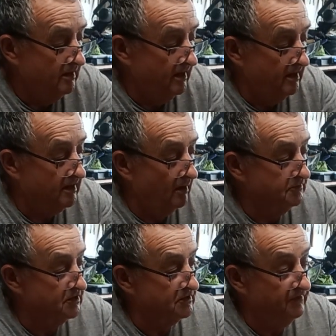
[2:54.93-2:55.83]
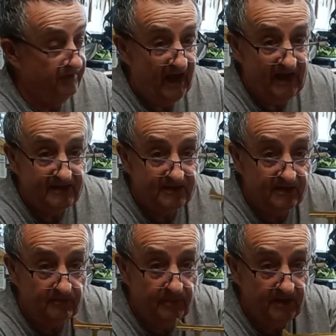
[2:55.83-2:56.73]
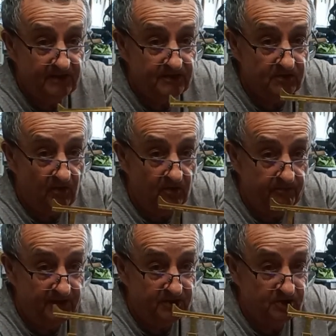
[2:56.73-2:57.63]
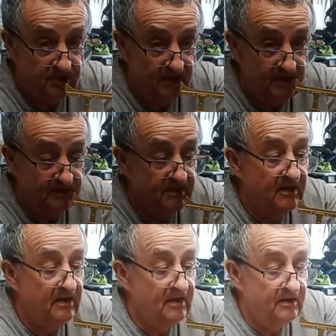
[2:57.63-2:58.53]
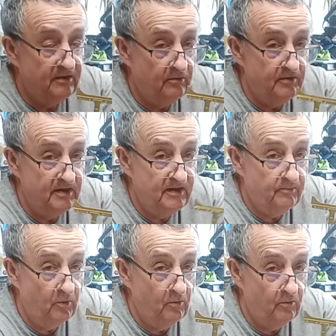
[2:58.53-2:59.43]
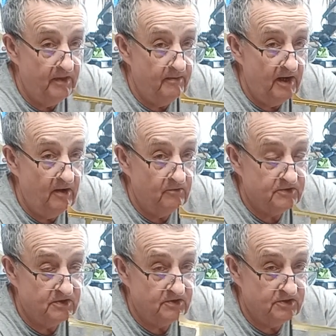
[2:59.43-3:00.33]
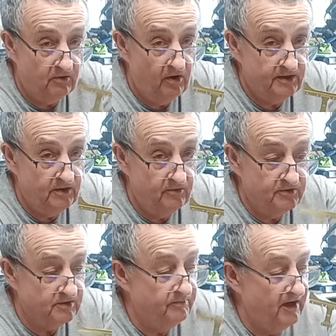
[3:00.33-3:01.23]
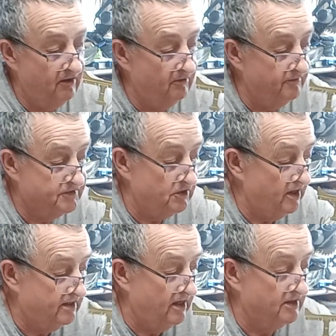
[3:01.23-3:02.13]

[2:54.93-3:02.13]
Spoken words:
it comes as a flat piece on a big sheet. You nibble them out. So I use a pair of side